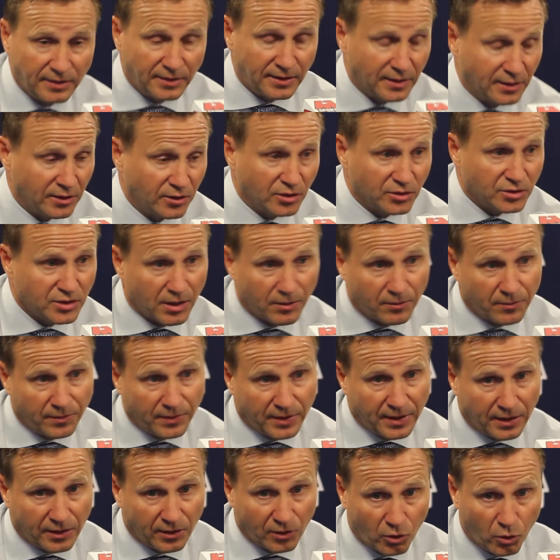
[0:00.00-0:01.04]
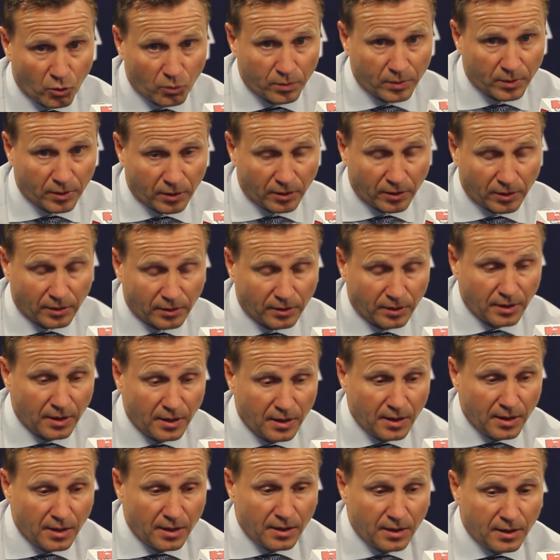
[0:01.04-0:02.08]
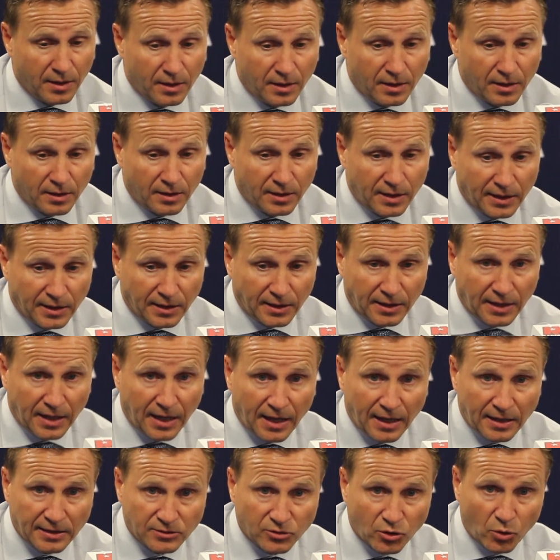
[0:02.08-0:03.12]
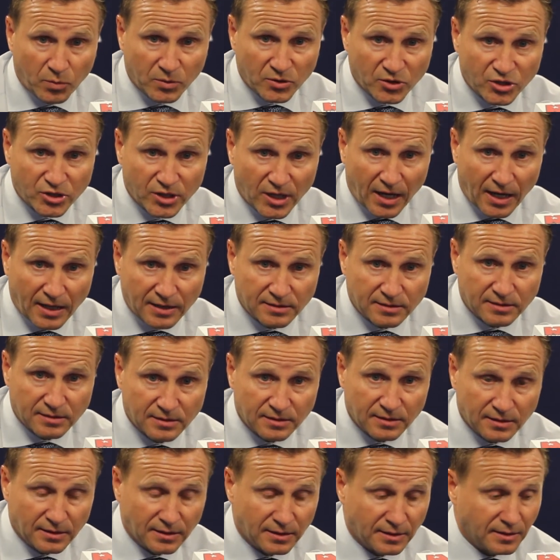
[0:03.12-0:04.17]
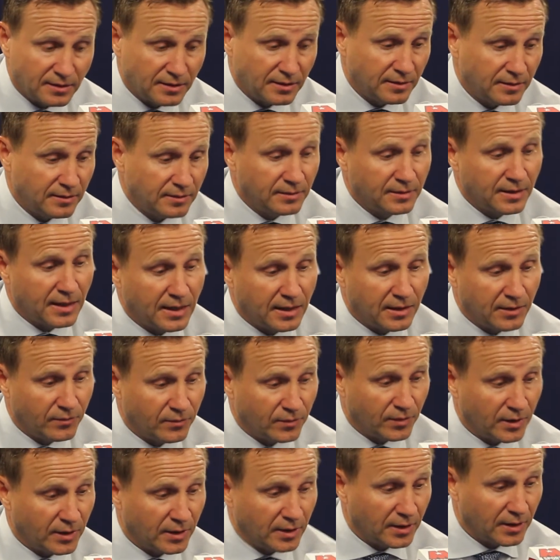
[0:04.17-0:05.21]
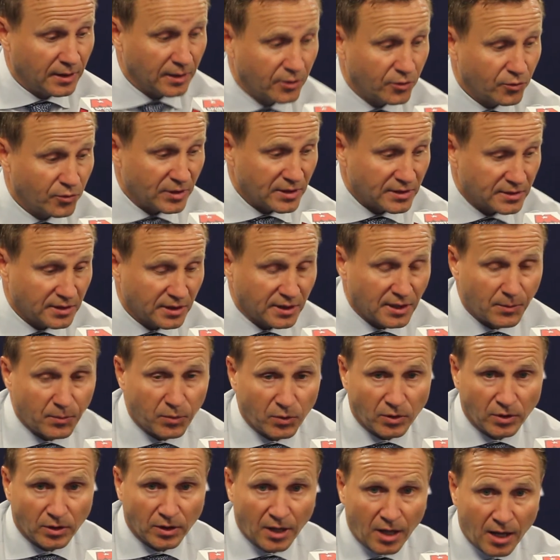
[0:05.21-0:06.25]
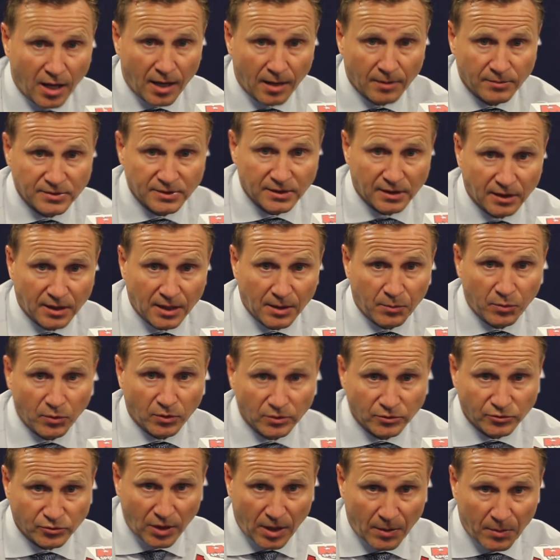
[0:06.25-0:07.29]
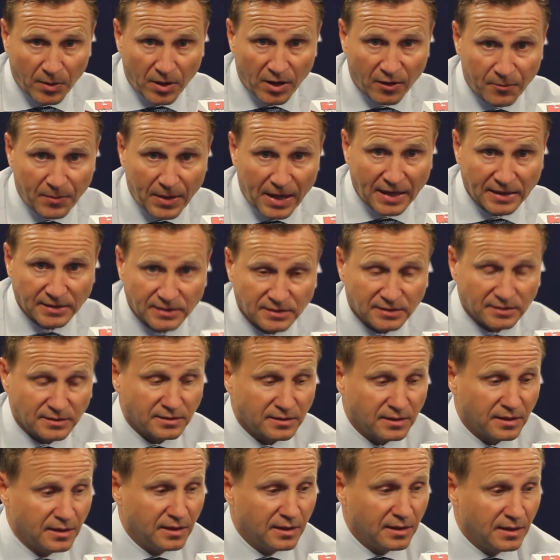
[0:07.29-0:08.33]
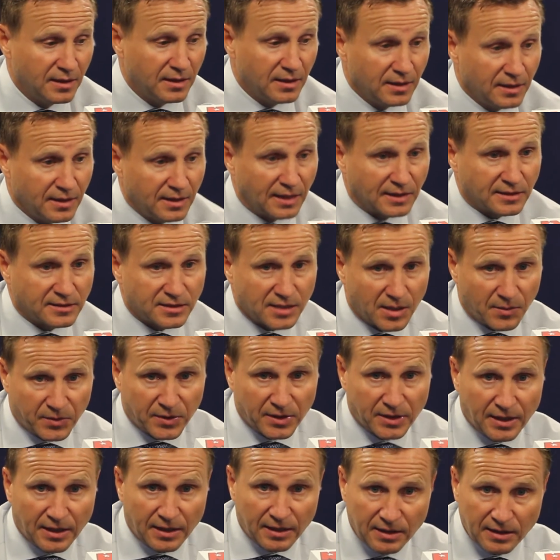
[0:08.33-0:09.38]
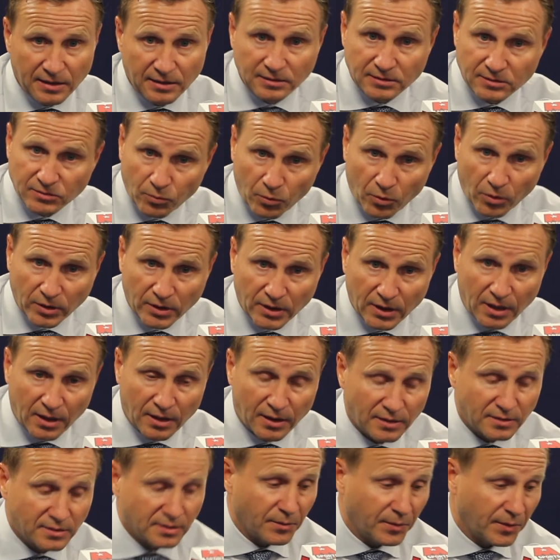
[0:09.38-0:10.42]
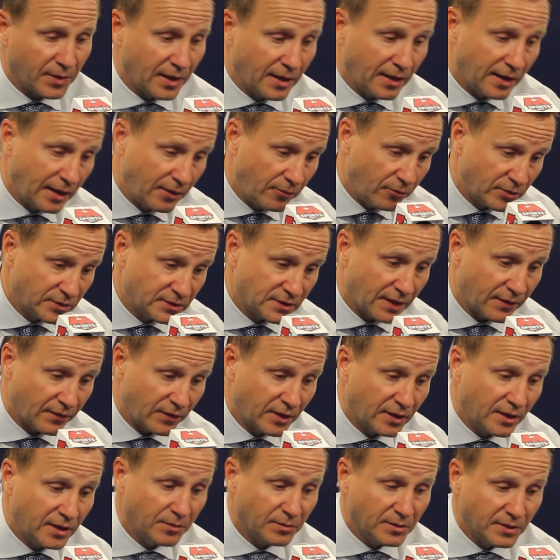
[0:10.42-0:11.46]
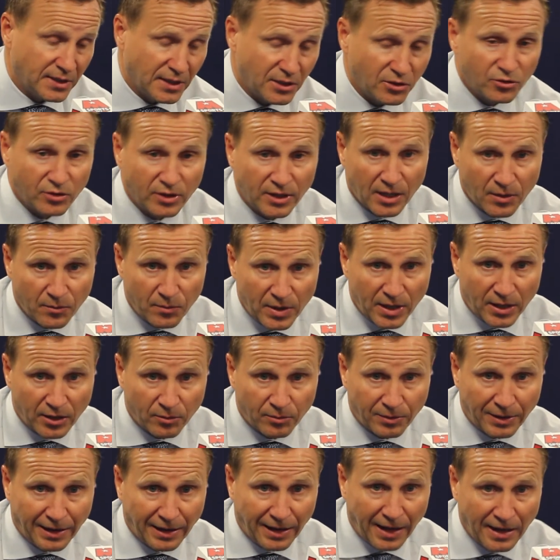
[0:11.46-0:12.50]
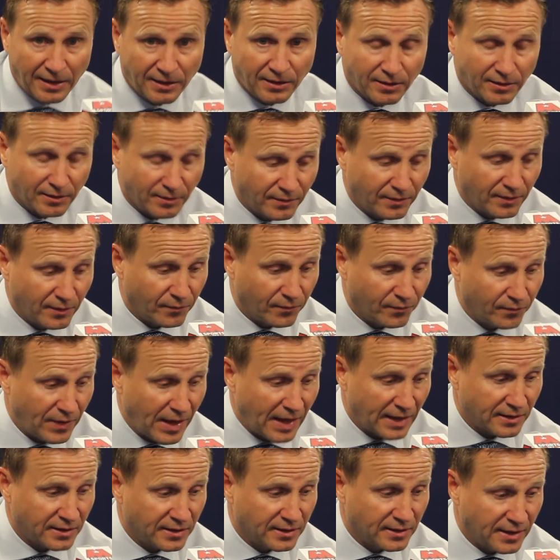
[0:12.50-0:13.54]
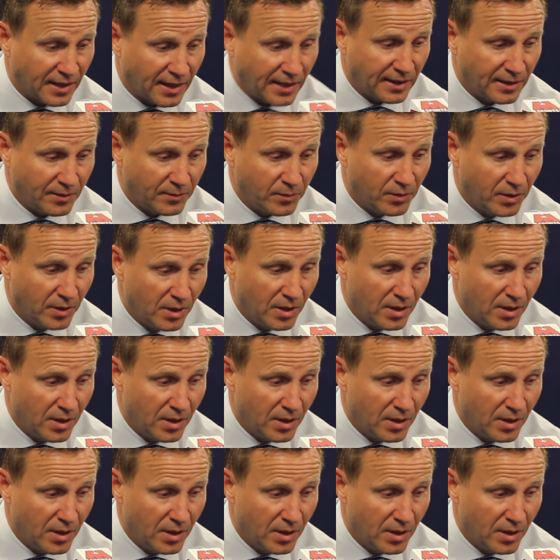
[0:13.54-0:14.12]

he did a good job of getting guys open shots. He gave Chris a couple of lobs and a couple of drop off passes. That's something that he's worked on and something that he's got to continue to get better. But I like the fact tonight he